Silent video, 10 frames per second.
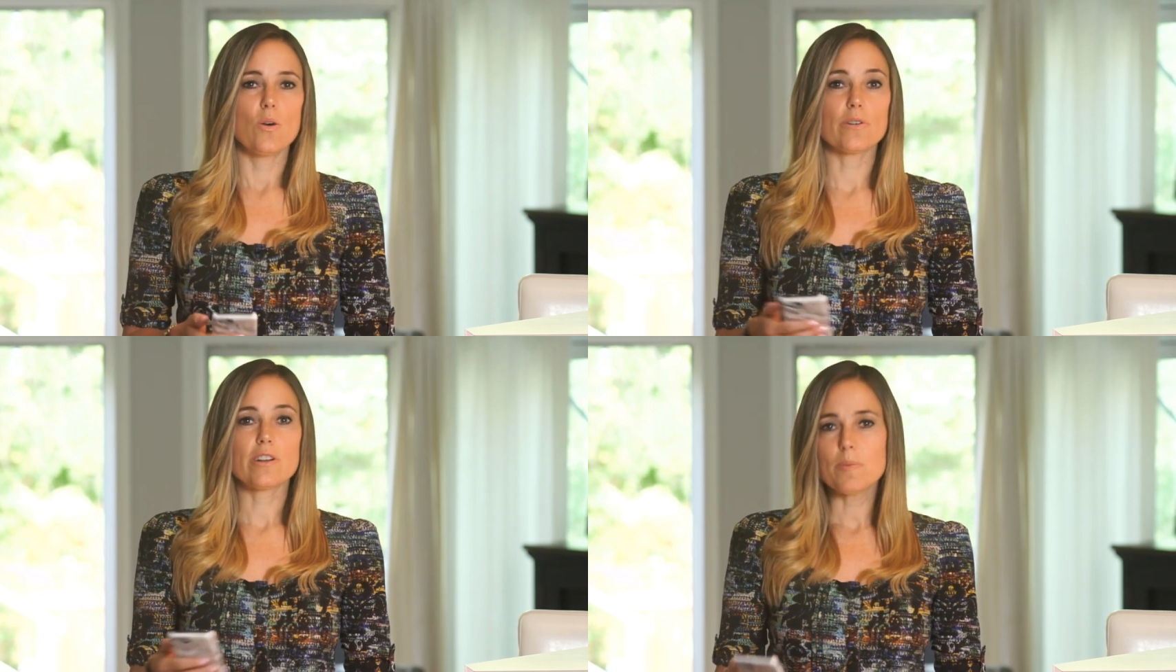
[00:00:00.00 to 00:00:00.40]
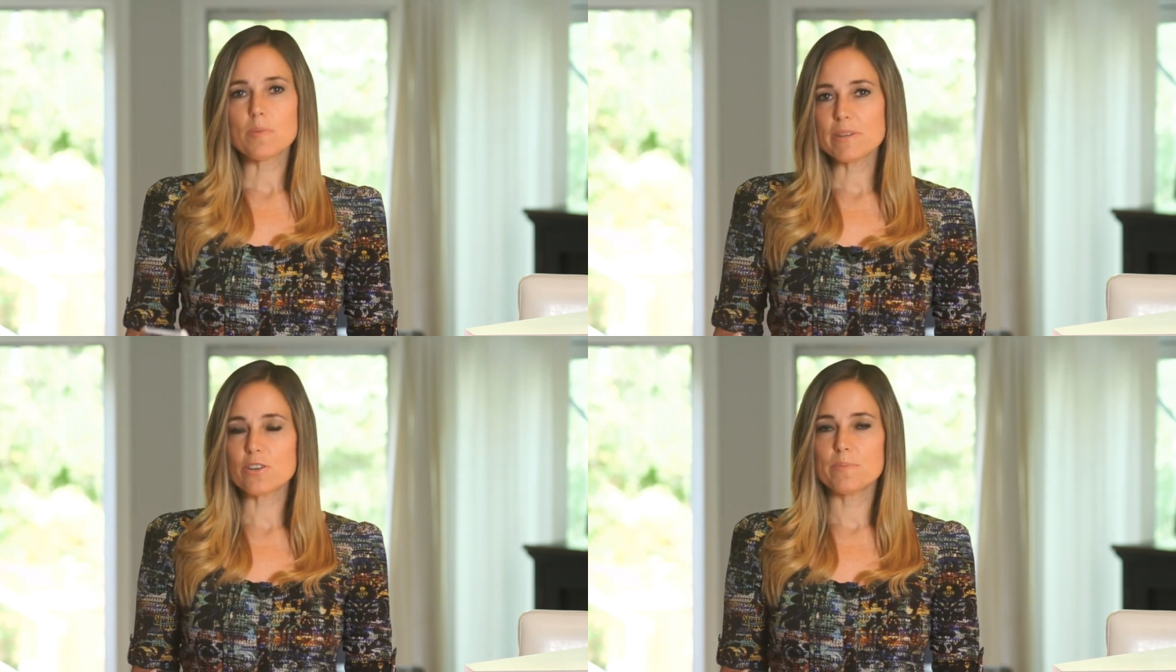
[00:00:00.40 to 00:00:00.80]
or
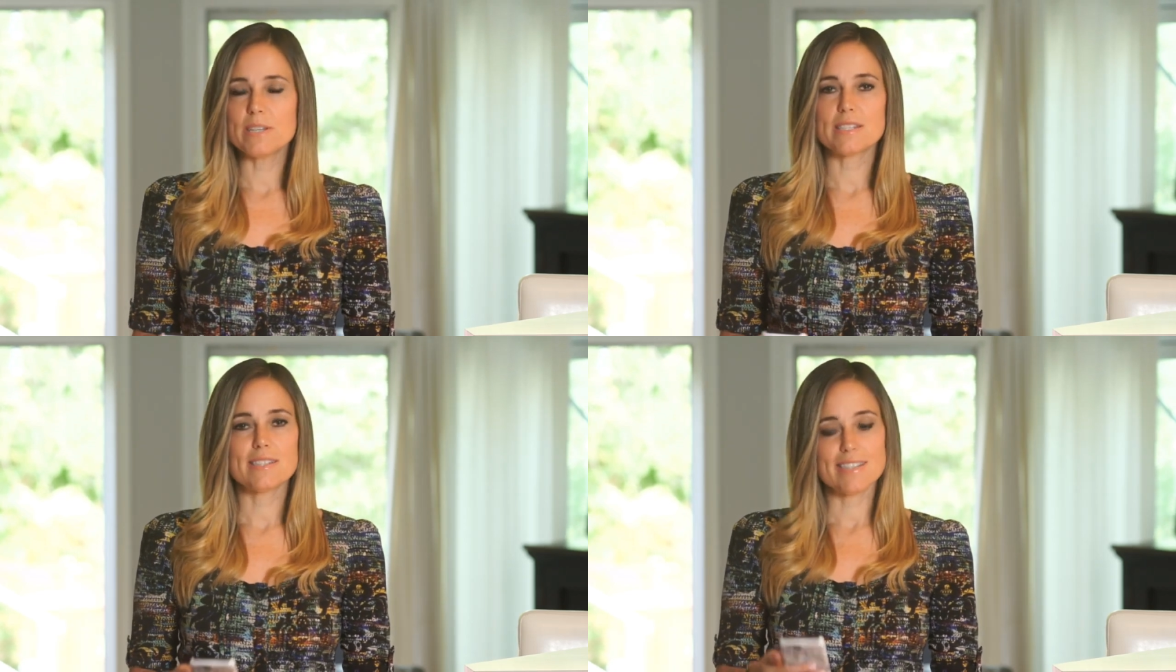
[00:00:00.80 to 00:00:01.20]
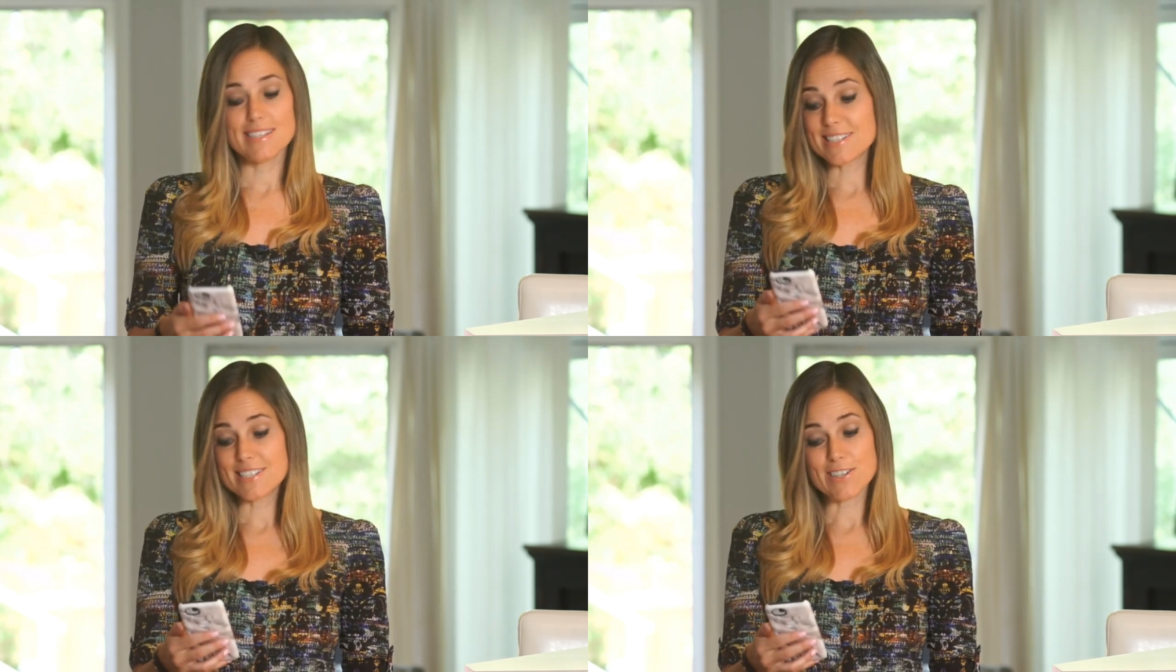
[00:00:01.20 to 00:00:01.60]
complement your business
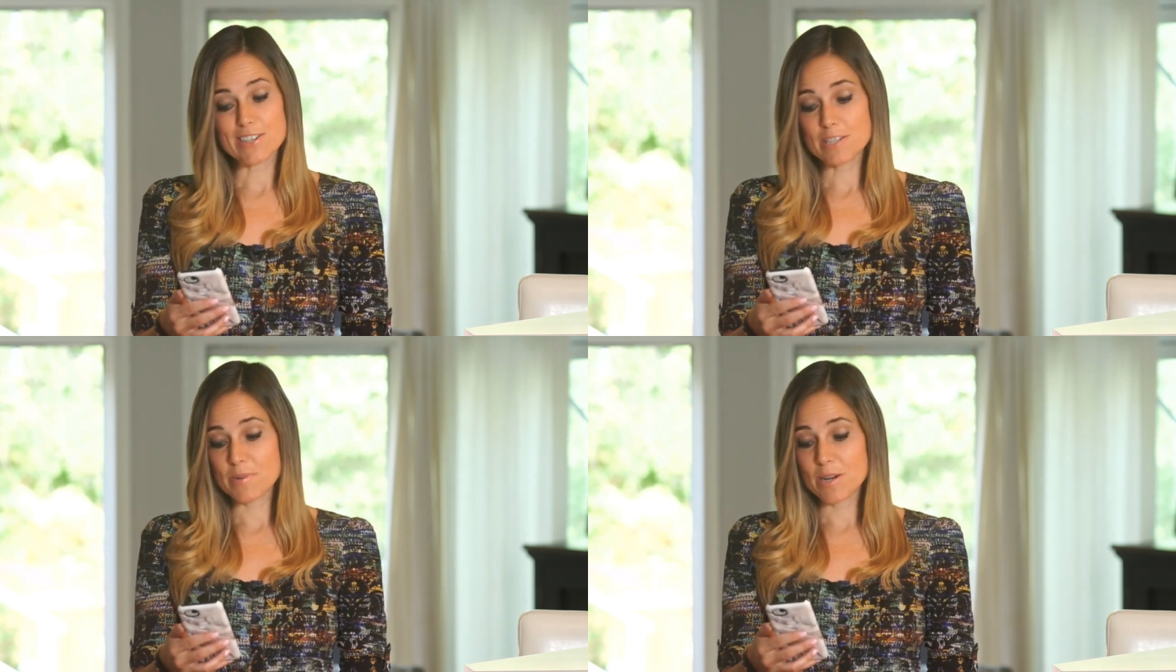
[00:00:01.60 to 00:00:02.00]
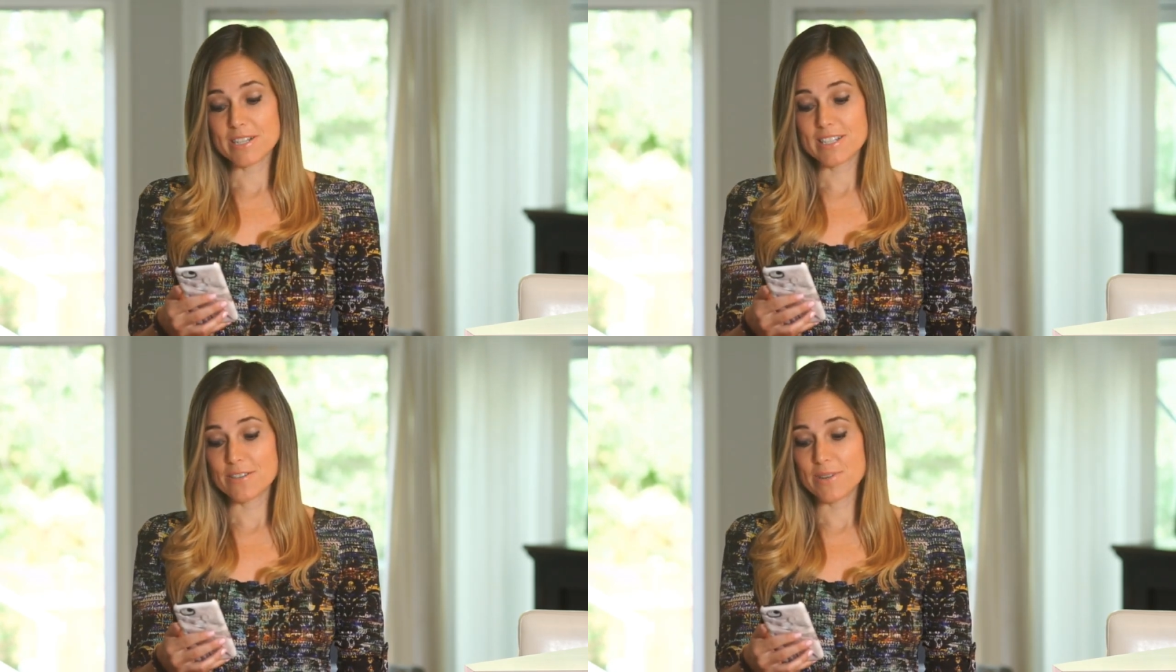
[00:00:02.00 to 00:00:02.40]
is to start
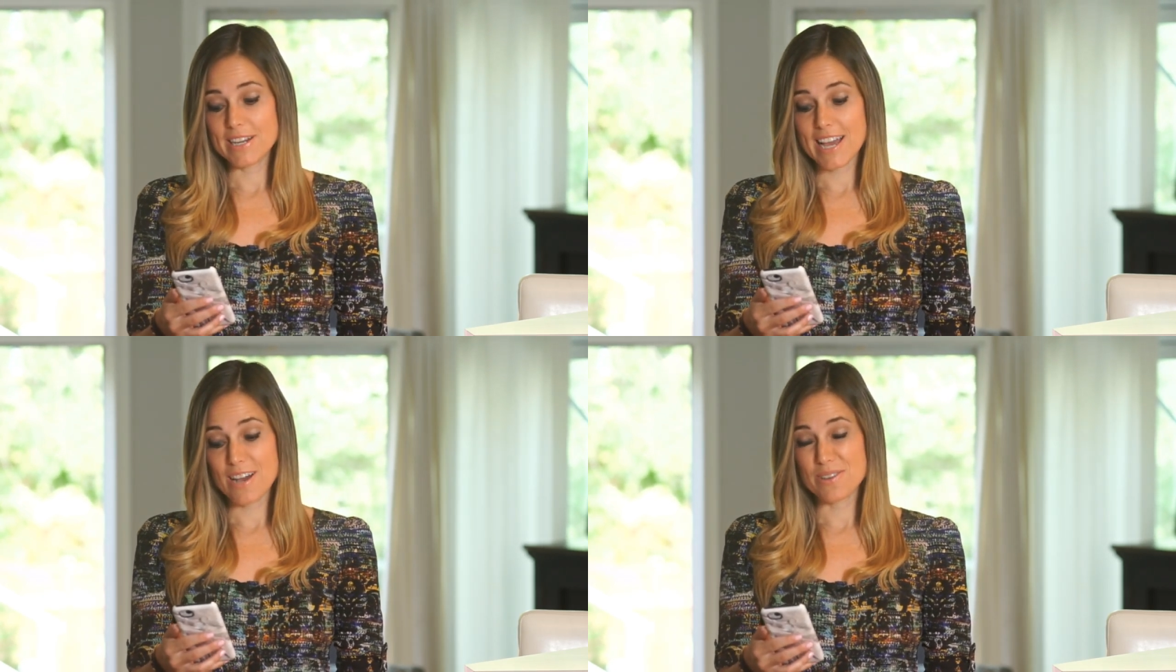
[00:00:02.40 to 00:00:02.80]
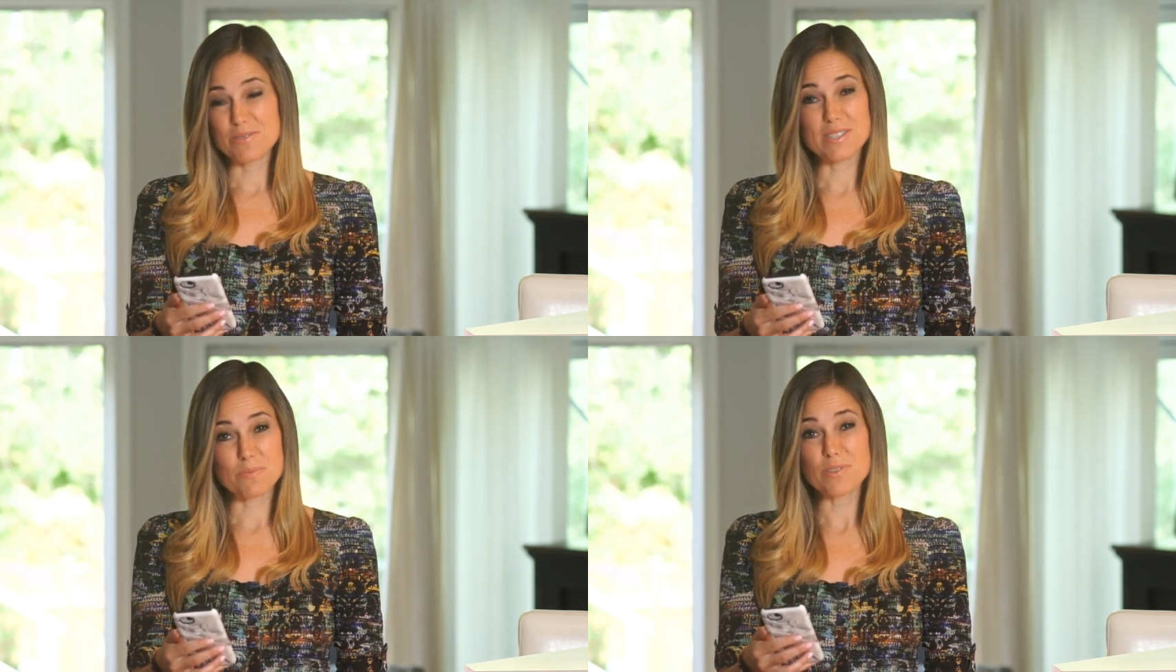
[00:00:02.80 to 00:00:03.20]
experimenting right now
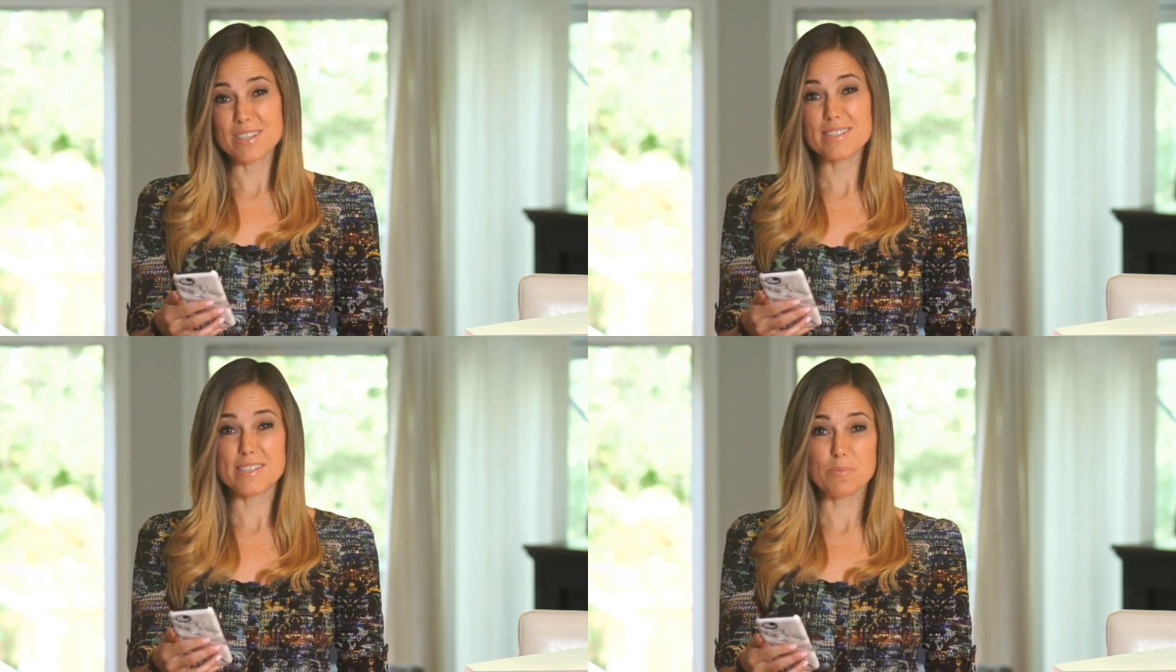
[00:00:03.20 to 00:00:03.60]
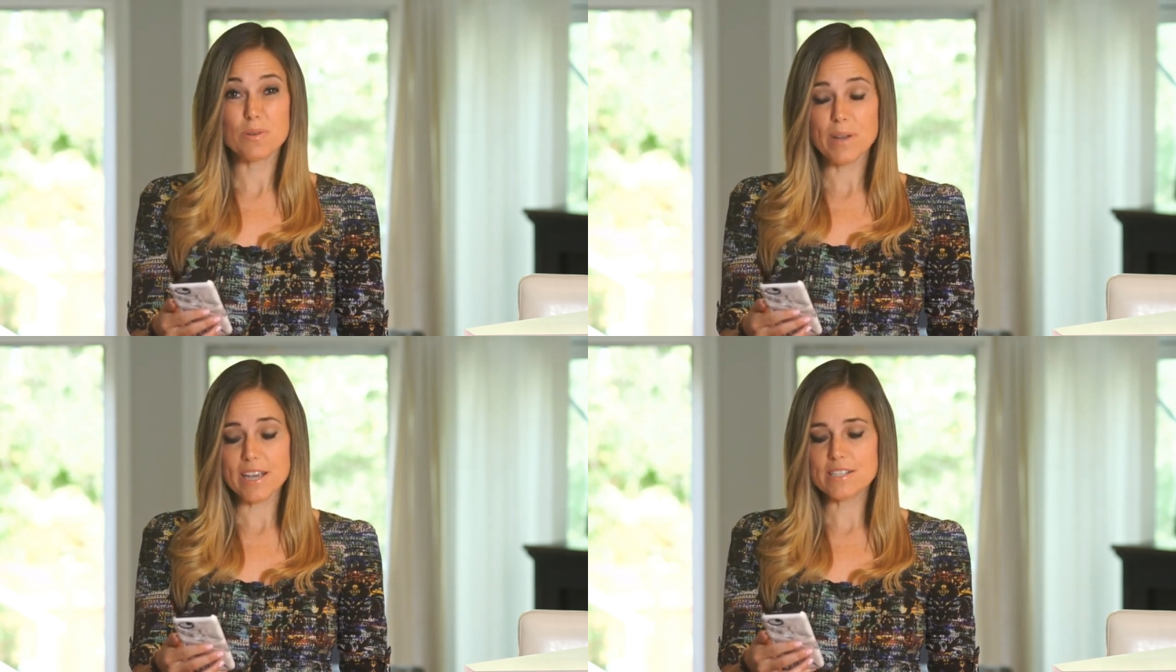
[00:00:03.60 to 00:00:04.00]
in some really
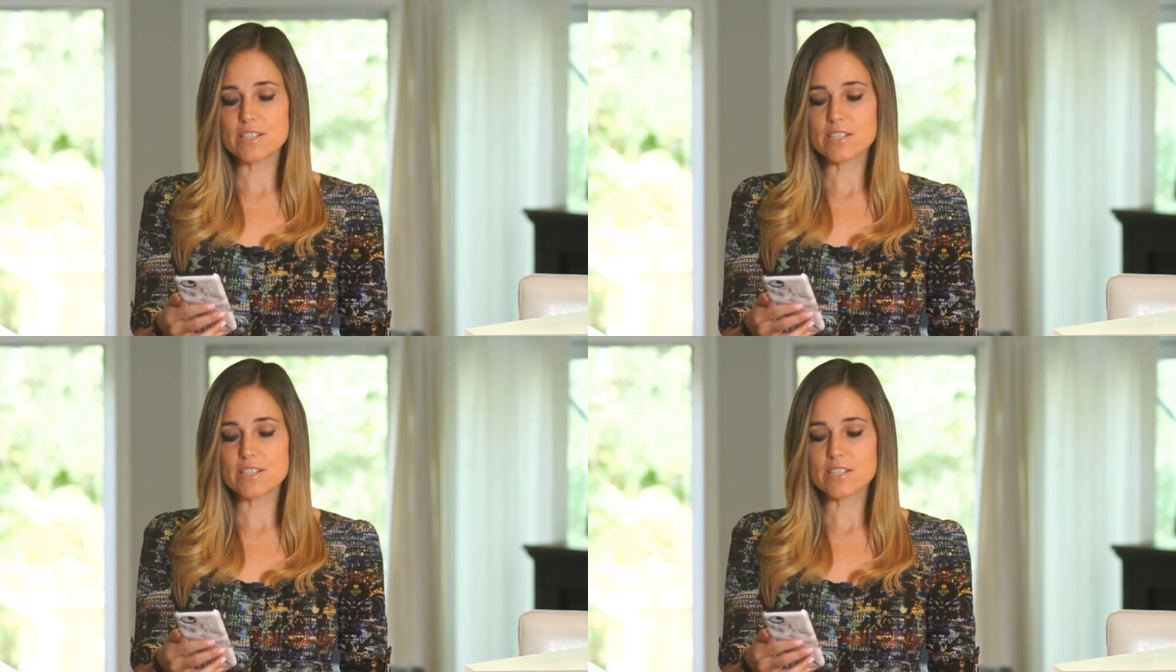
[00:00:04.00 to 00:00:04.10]
simple ways.